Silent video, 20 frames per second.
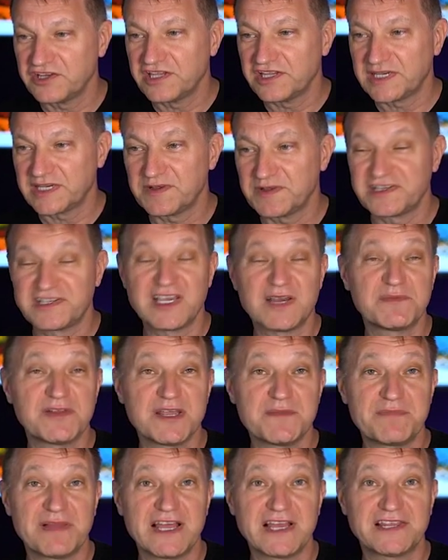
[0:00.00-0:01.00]
the same assembly
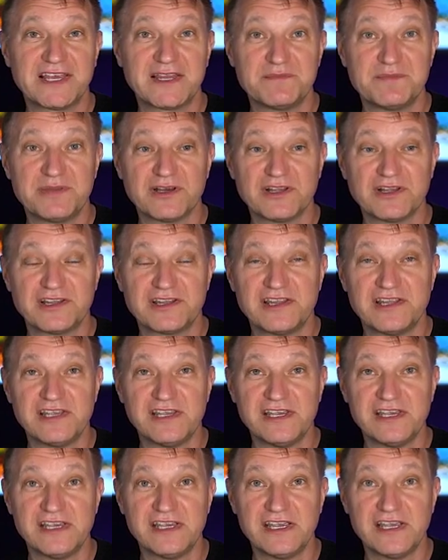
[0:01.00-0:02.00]
plant that builds
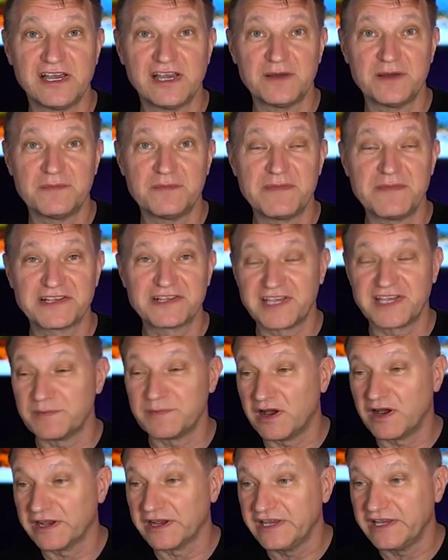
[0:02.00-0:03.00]
the Mustang
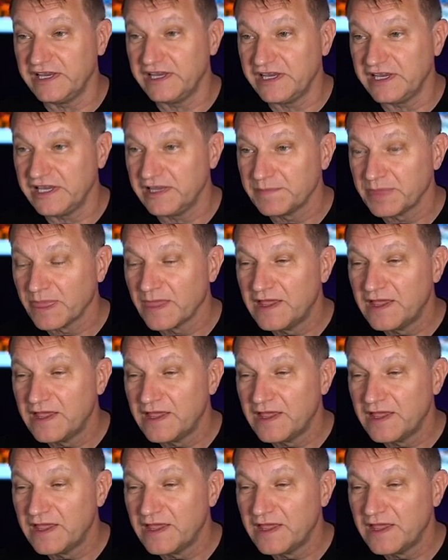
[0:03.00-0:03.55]
Mach-E.